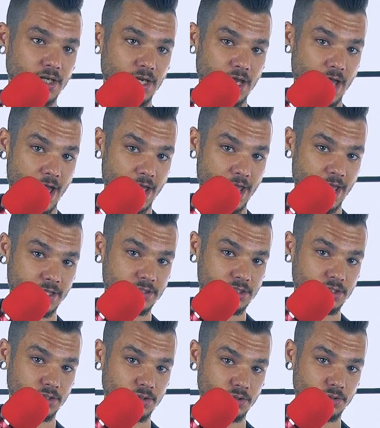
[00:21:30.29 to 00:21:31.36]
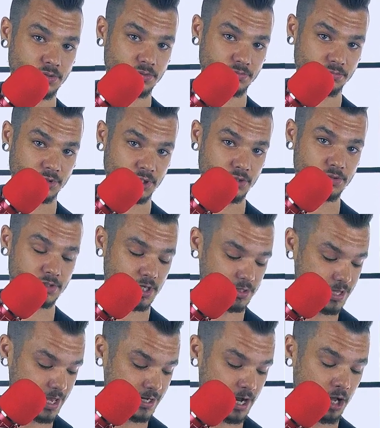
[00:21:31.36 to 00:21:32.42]
I had to use on
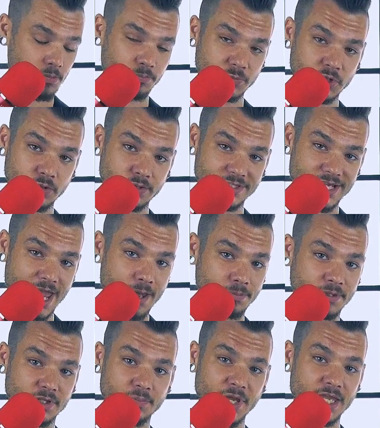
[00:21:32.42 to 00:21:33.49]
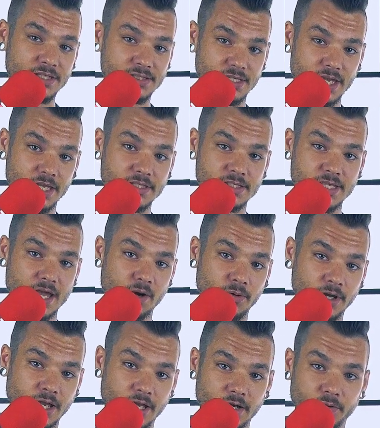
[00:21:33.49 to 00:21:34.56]
that album to adapt the bass lines that were
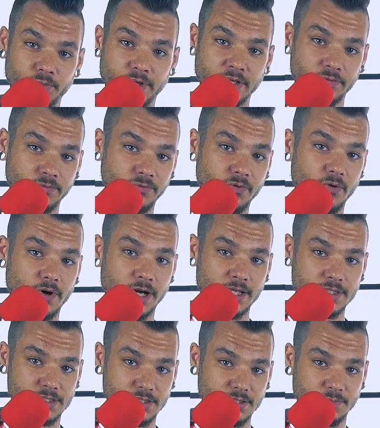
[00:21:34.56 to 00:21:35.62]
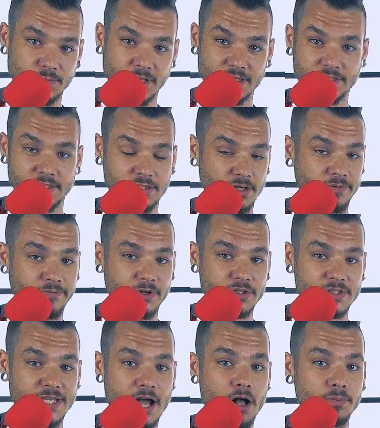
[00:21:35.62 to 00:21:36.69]
kind of written for it, because it's our
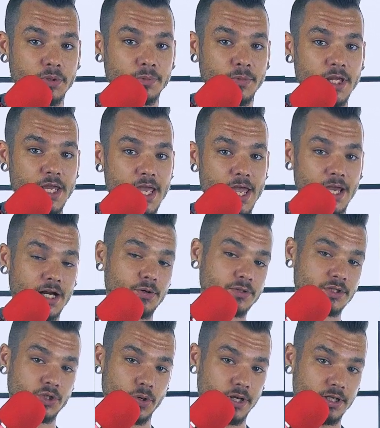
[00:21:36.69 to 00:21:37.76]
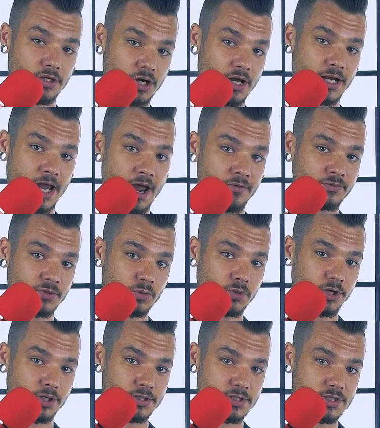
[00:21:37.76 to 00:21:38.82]
first album, and I was joined on
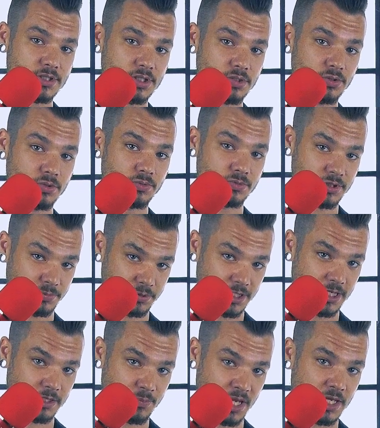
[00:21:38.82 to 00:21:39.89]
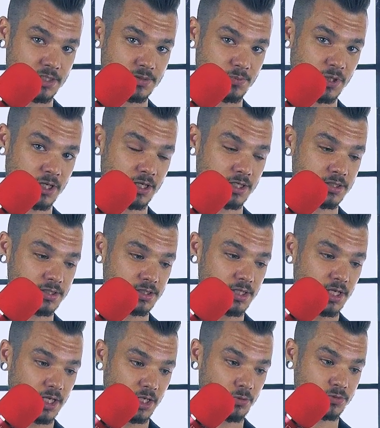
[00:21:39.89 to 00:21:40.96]
afterwards to play the bass because
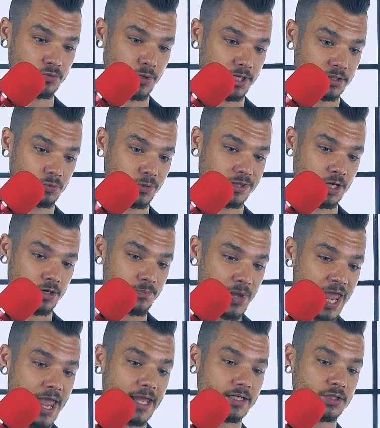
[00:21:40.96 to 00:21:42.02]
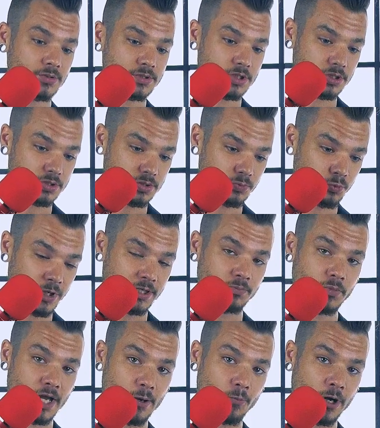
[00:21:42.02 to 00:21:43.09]
it was written without a band. It was just written
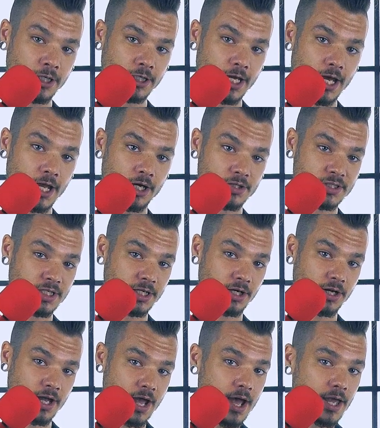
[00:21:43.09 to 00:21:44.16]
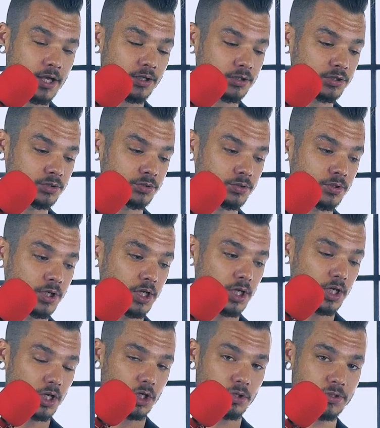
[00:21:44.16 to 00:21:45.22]
by one guy, our singer Kyle, who
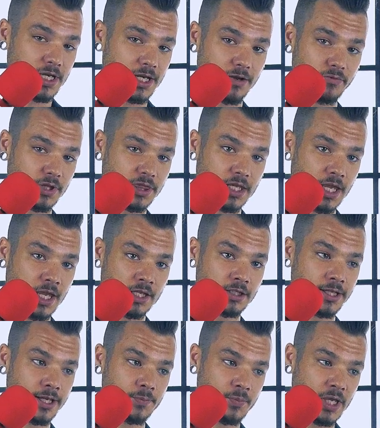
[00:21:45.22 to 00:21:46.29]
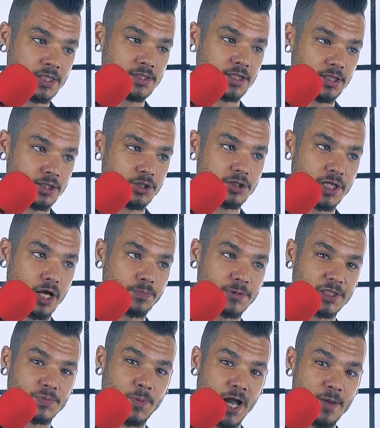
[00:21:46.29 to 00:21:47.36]
did everything and like basically just helped
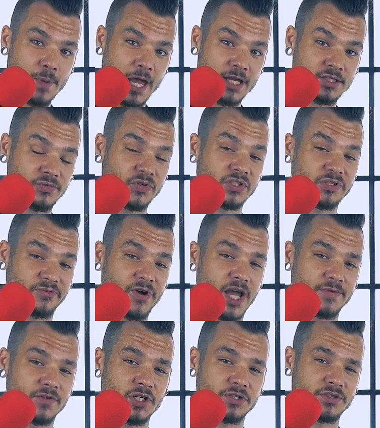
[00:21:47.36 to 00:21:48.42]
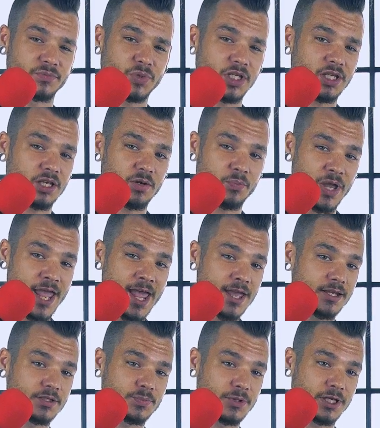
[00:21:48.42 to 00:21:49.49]
us bypass the first 5 years of being in a
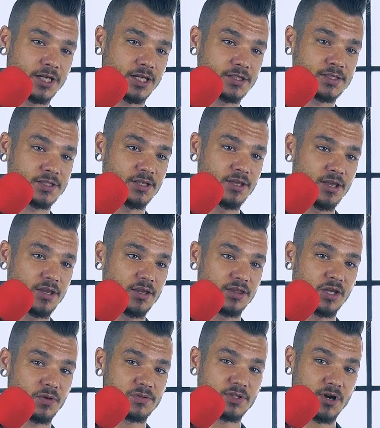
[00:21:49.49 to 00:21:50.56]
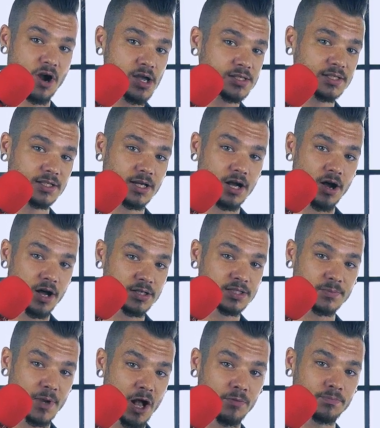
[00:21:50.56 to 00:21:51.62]
band, because there was an
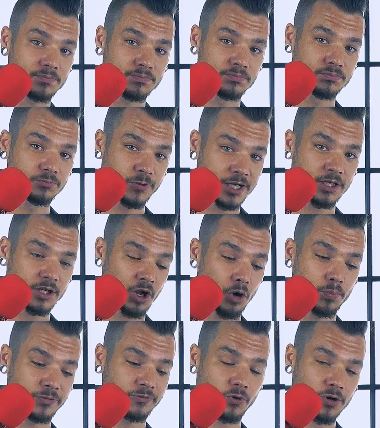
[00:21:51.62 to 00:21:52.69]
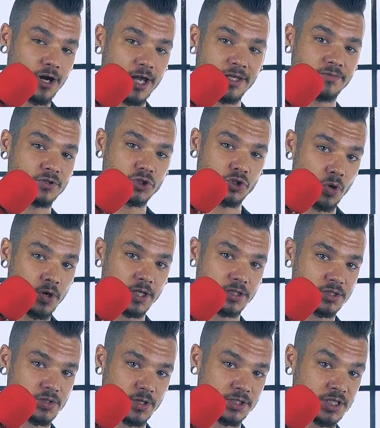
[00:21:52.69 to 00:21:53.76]
awesome album ready to go before I even
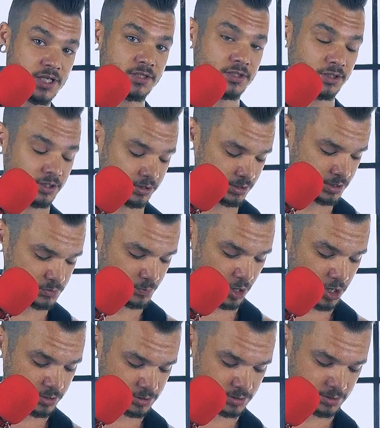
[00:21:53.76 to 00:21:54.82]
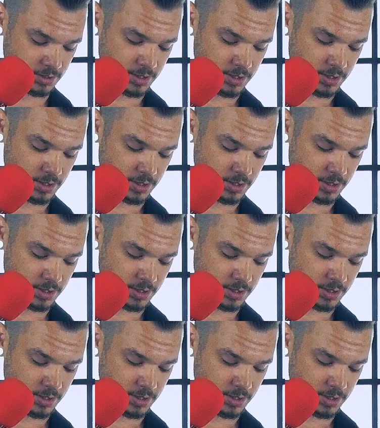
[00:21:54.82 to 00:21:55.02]
joined. So I just had to learn these parts.